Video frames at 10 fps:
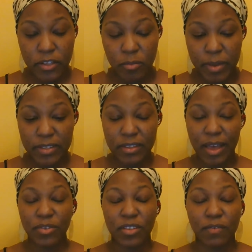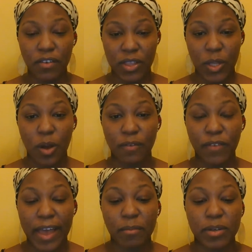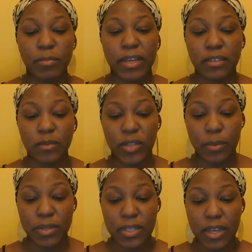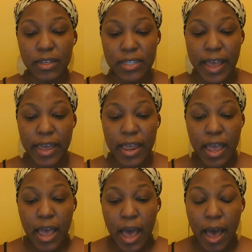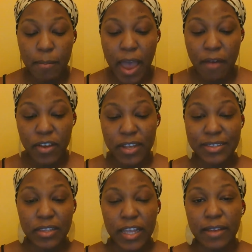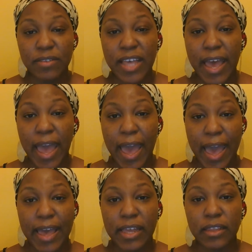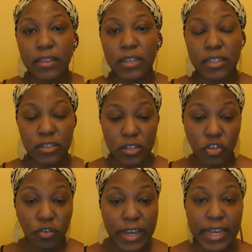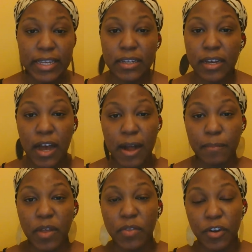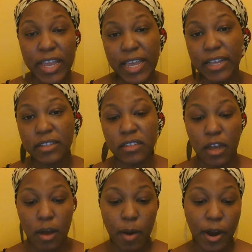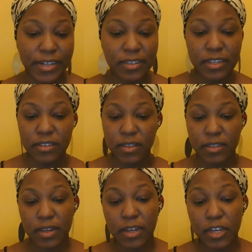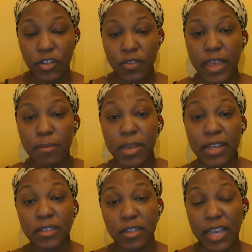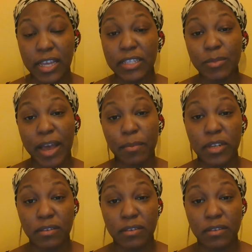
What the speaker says: So basically that was a very long fact, but basically what I was saying is that African slaves that had the trade of their hands, artisans and things of that nature, they began to gain some type of